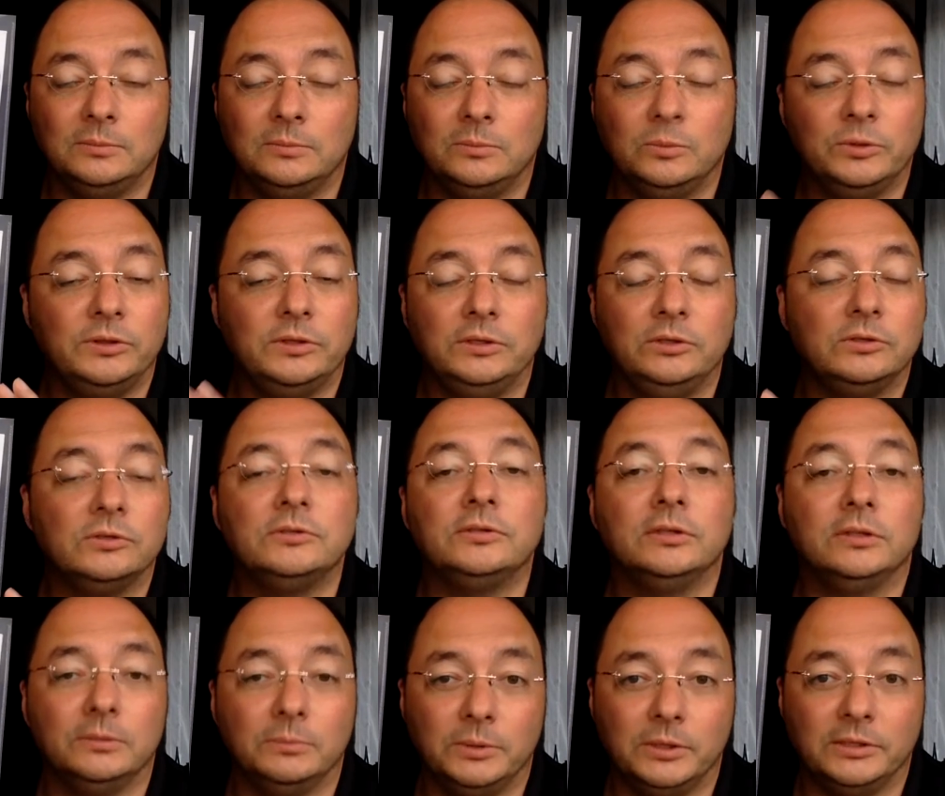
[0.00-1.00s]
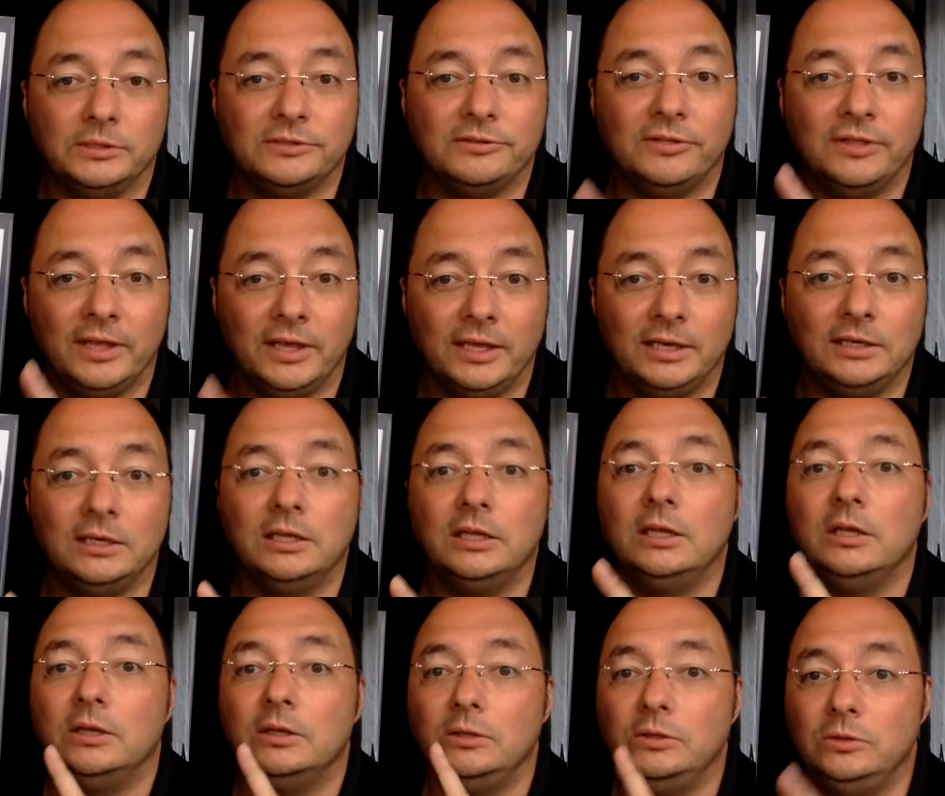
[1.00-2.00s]
within your syllabus that
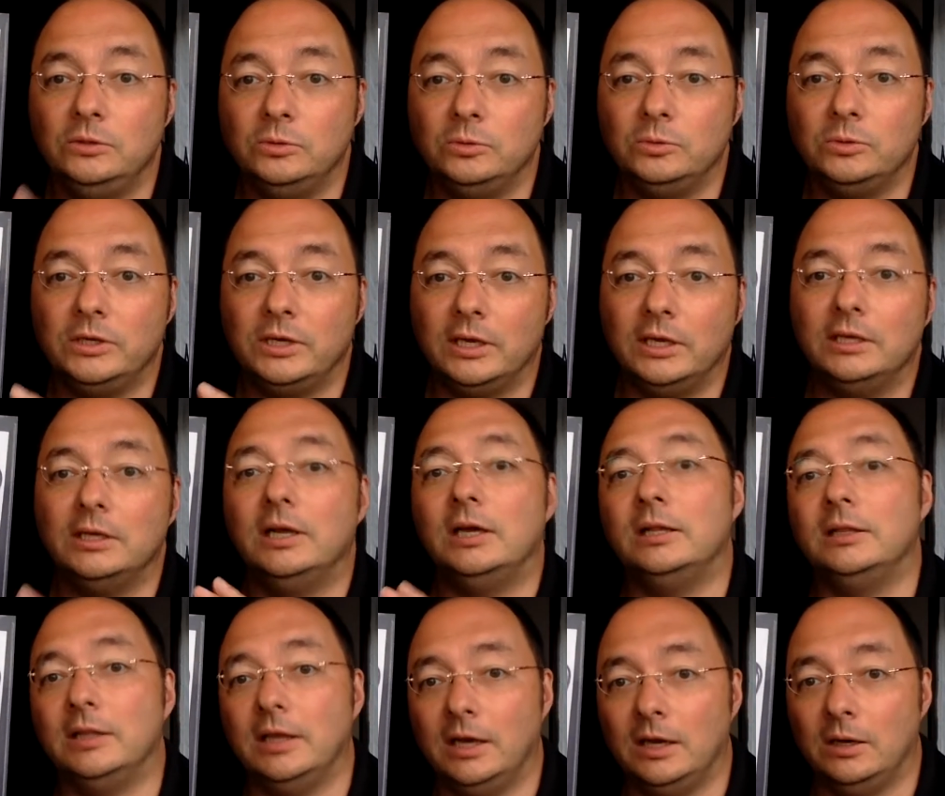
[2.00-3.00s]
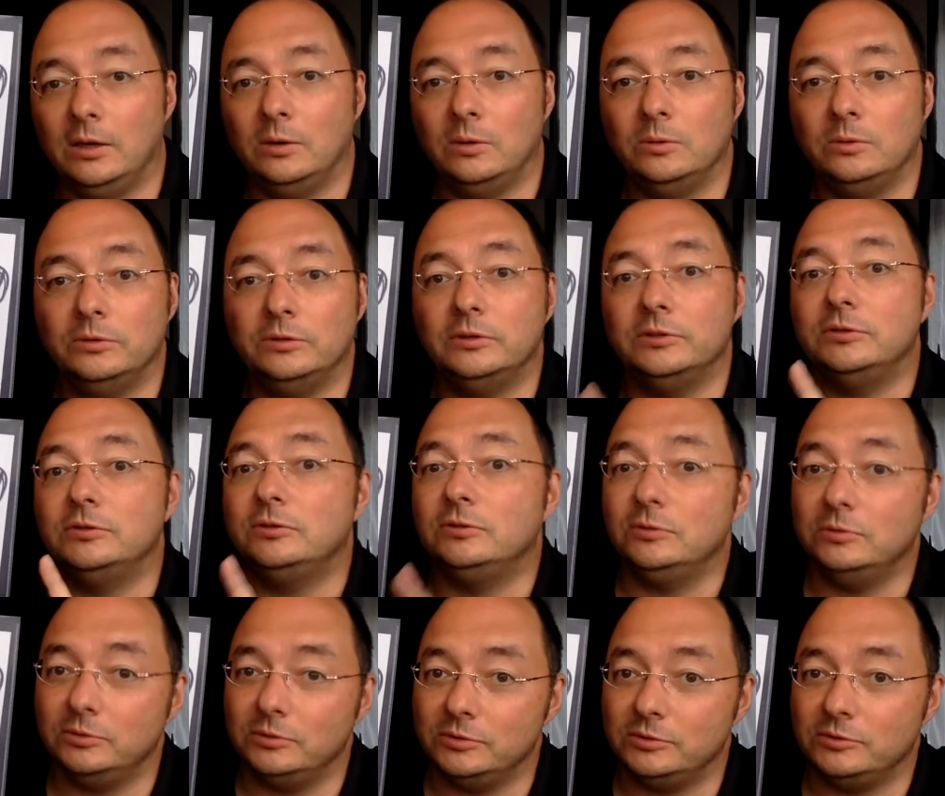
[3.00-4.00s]
you can allow the
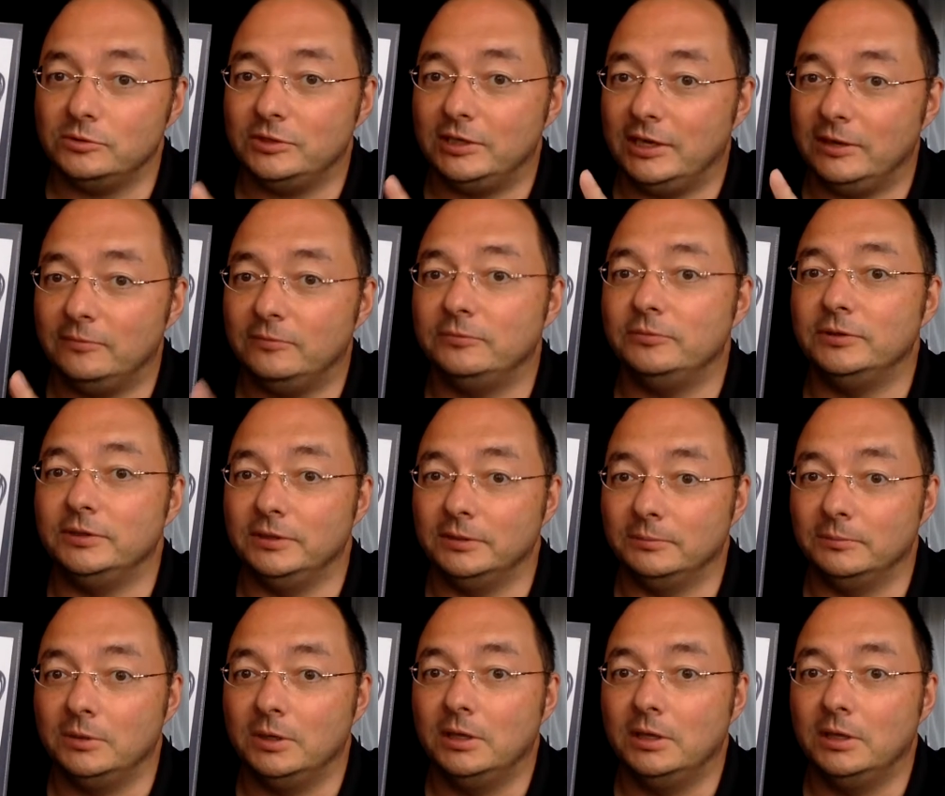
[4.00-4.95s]
students to have freedom,